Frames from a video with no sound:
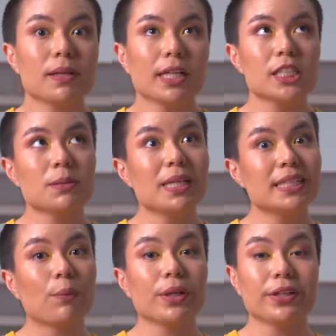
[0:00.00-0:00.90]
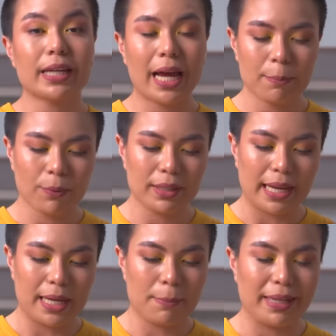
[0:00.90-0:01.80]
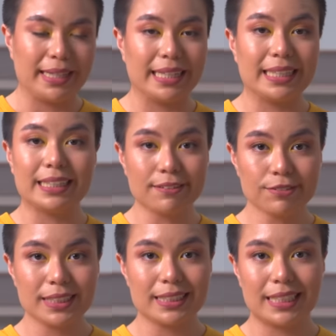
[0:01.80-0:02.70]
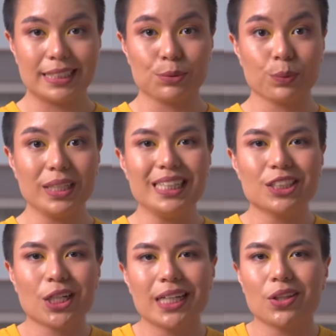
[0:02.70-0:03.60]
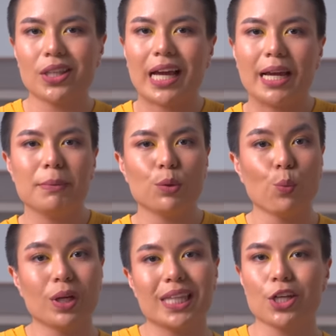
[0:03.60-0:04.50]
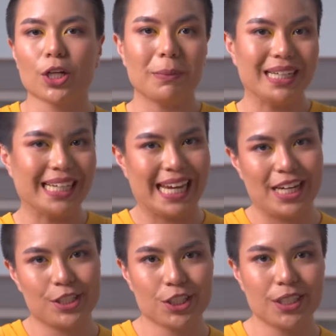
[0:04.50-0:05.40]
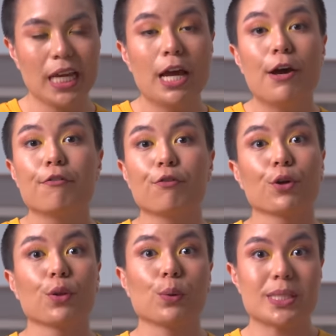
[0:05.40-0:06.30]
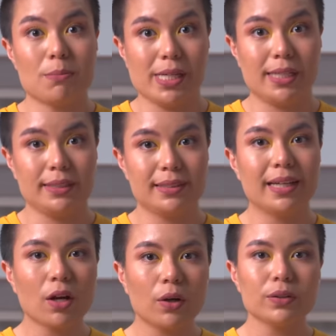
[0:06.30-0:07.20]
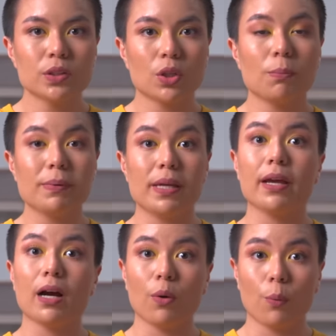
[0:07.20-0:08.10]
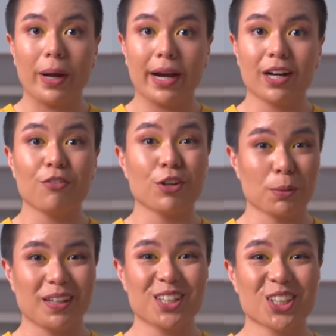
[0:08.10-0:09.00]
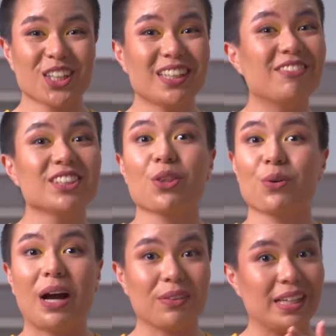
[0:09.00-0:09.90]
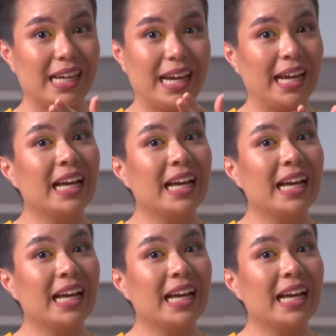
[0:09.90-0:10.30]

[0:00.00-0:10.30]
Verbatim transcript: It just means that when you're type 1 diabetic, the difference is really trying to time it with your medication for those meals, and also being aware of your blood sugar levels throughout the day.